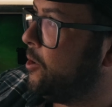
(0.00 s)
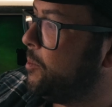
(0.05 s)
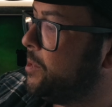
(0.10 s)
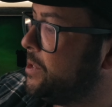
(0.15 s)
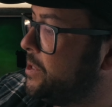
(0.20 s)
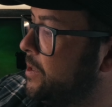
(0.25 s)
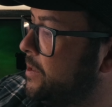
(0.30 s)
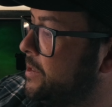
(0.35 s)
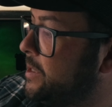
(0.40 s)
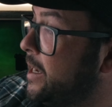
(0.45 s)
it
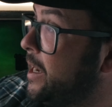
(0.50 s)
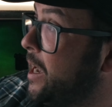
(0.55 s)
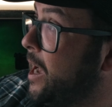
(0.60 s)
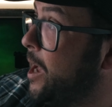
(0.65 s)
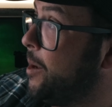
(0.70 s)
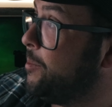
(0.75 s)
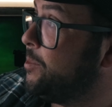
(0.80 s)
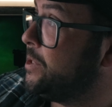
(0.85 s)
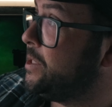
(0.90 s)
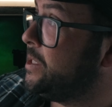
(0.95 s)
almost looks like
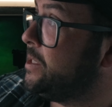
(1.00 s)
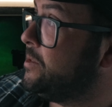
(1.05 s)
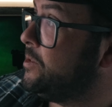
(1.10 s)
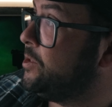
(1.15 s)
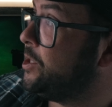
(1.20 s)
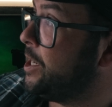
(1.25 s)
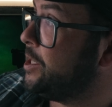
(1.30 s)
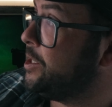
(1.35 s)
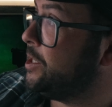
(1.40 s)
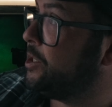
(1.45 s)
I'm just
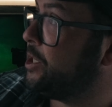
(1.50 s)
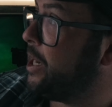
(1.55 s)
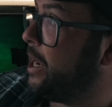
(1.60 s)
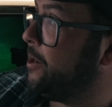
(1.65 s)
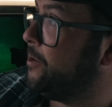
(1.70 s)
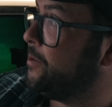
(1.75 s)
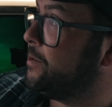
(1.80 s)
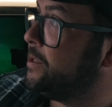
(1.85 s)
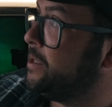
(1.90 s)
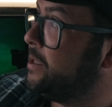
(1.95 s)
changing
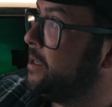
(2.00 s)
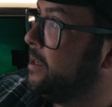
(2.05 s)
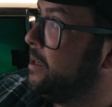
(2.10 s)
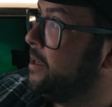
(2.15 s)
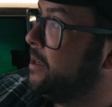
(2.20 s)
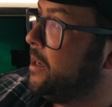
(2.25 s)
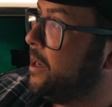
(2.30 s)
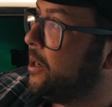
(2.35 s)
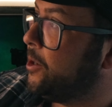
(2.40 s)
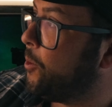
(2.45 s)
channels.
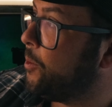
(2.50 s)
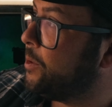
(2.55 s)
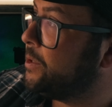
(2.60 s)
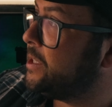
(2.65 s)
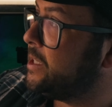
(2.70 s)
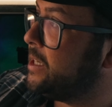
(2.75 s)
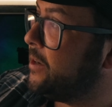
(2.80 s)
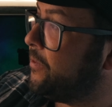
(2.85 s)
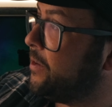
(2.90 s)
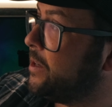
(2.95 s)
And having
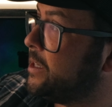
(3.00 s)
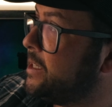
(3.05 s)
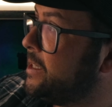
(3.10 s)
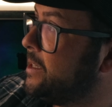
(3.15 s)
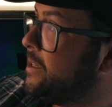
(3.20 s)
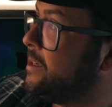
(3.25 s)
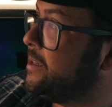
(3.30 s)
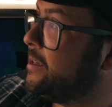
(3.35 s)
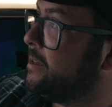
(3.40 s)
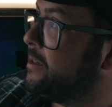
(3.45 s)
scene effects like
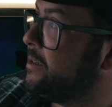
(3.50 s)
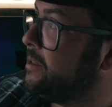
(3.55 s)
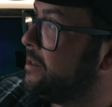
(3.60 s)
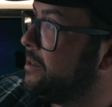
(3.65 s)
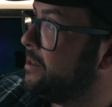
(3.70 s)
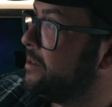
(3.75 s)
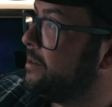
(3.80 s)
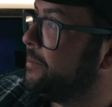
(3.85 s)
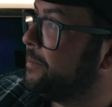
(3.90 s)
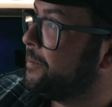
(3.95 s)
that
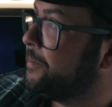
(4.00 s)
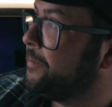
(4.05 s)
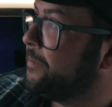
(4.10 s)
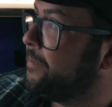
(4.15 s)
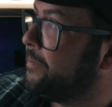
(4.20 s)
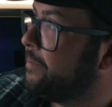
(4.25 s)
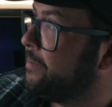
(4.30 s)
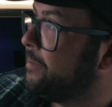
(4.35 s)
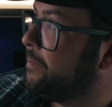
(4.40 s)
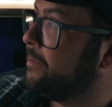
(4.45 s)
just makes it
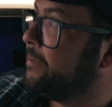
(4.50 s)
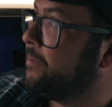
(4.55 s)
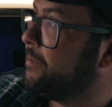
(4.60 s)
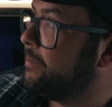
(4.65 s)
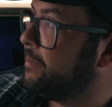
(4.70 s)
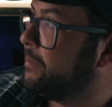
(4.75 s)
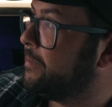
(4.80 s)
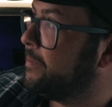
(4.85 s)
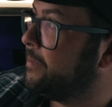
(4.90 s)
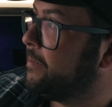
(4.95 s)
so much
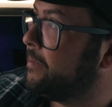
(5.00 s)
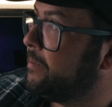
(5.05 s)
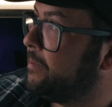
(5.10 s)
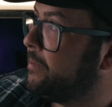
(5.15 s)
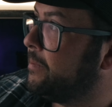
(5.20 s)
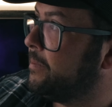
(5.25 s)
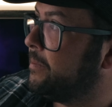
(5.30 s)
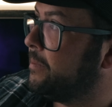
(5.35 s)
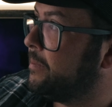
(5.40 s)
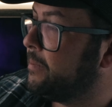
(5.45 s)
better to be more
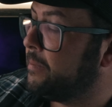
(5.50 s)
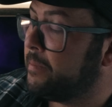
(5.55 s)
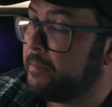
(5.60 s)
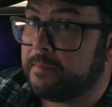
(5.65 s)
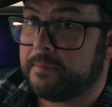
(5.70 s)
creative.